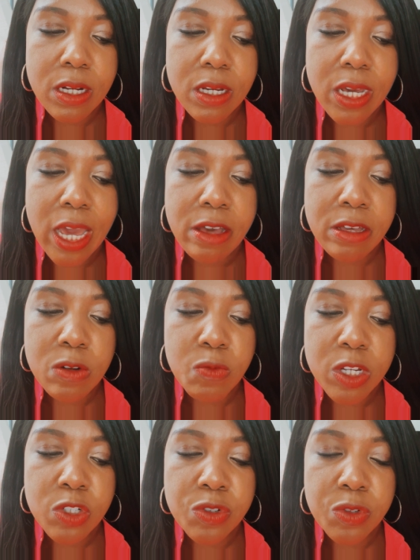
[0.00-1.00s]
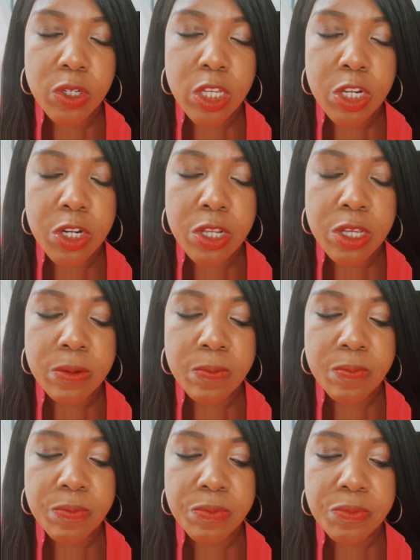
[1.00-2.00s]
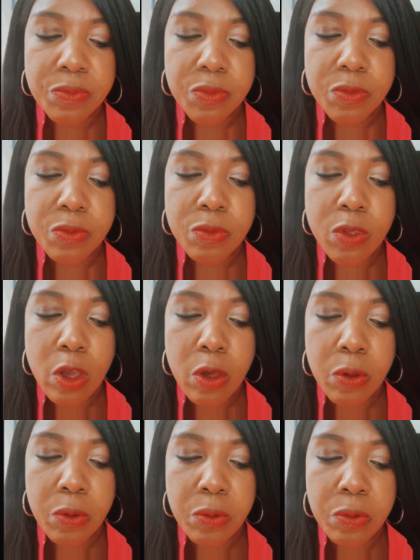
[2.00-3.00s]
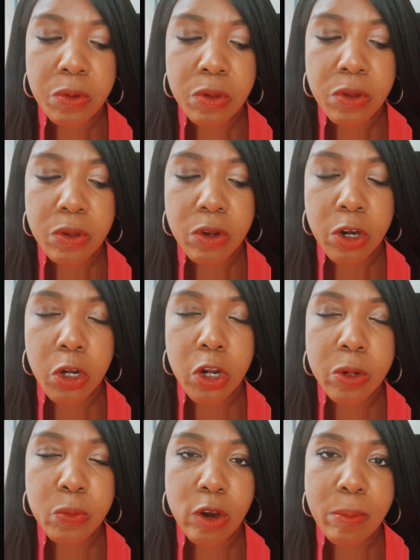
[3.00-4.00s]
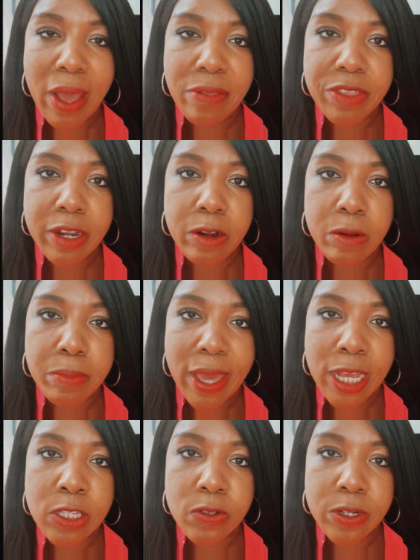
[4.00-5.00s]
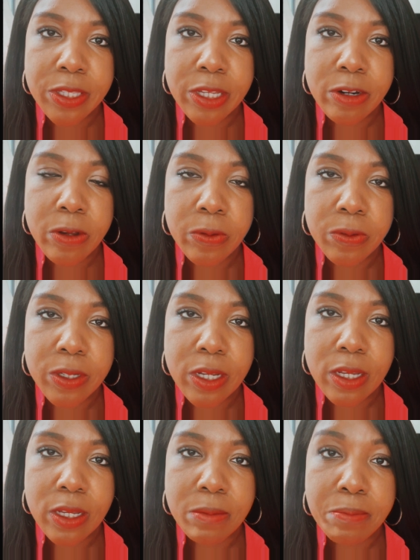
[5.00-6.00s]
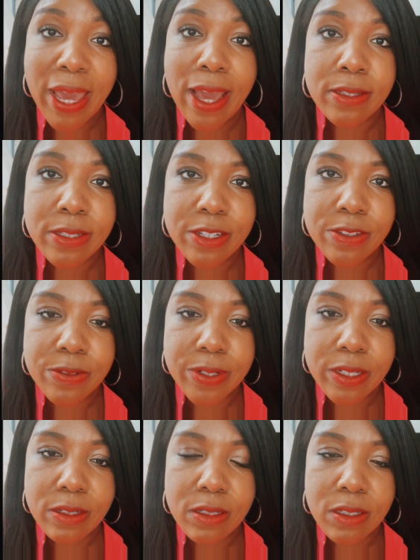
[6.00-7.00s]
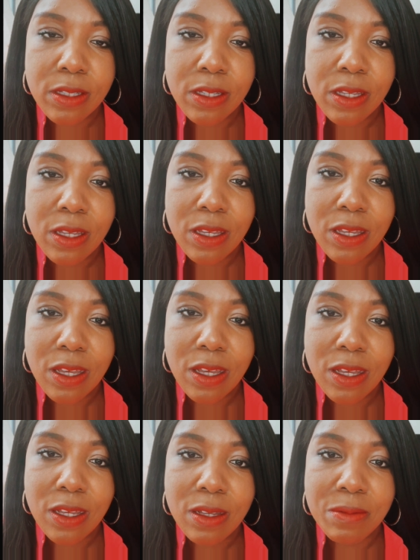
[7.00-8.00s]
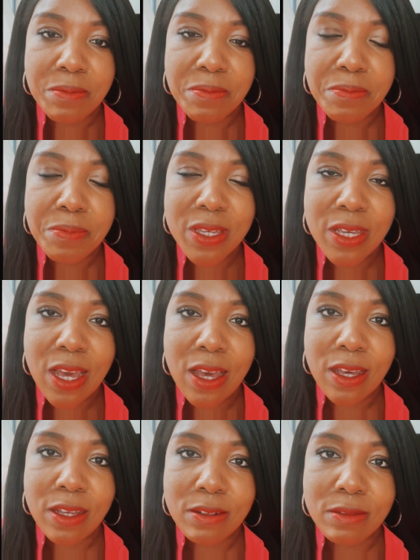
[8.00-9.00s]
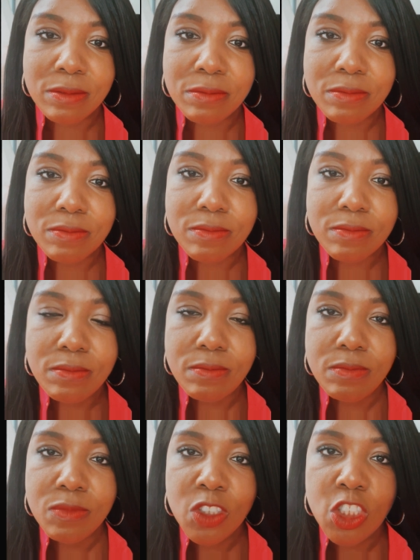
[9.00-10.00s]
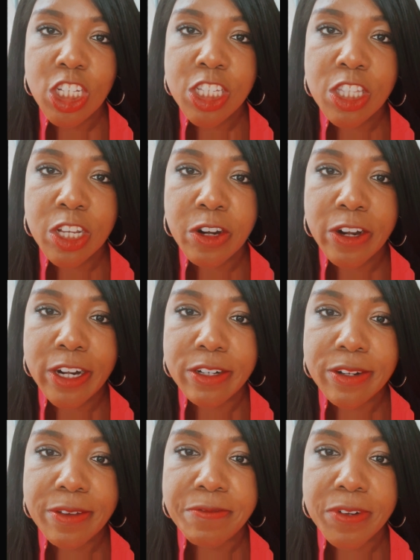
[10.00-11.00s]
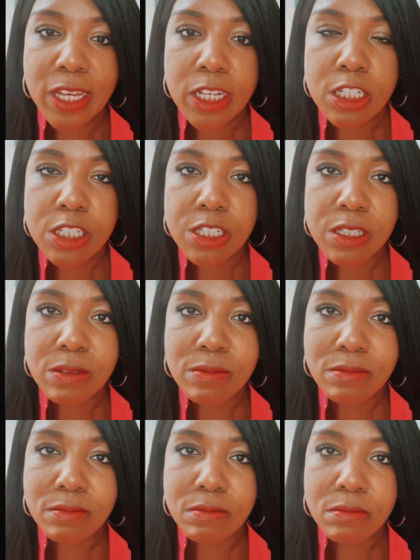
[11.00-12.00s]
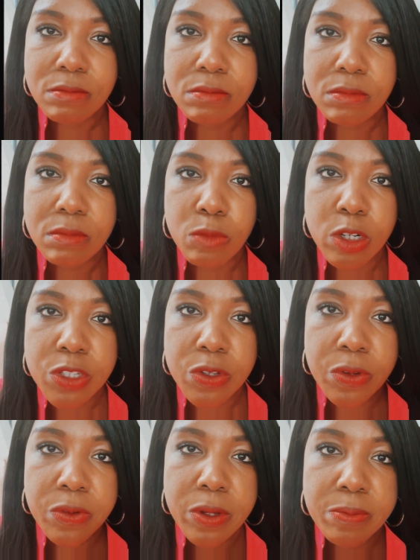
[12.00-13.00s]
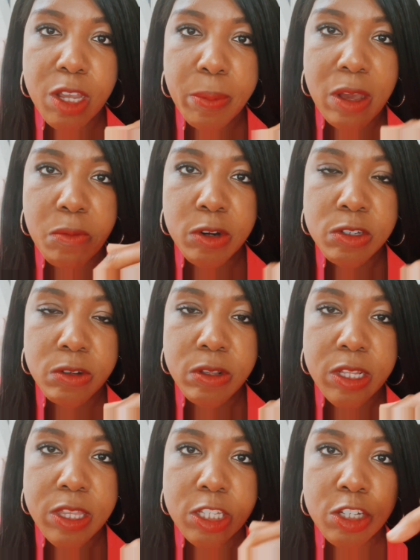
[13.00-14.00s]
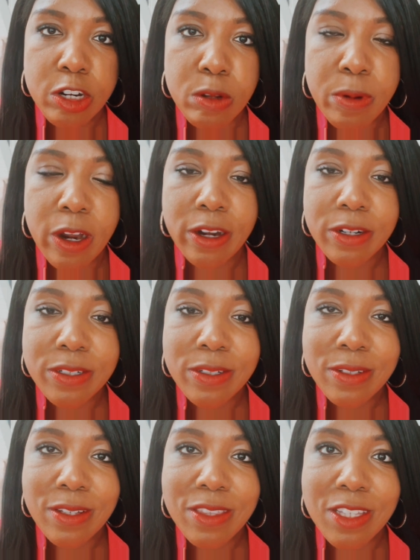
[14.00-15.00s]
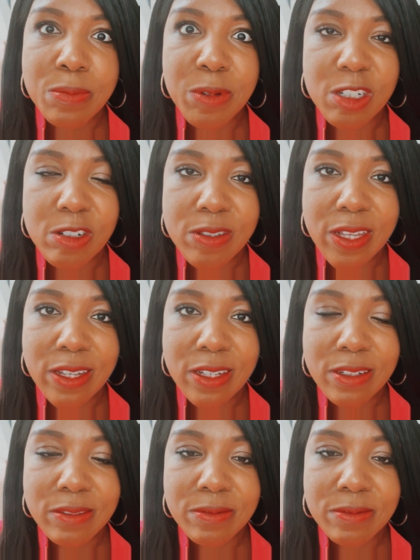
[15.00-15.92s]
how could one truly know or learn more about their own backstory, their own uh, past history? Uh, beyond just the current flesh, more so, talk about more so on an internal part, the spiritual side.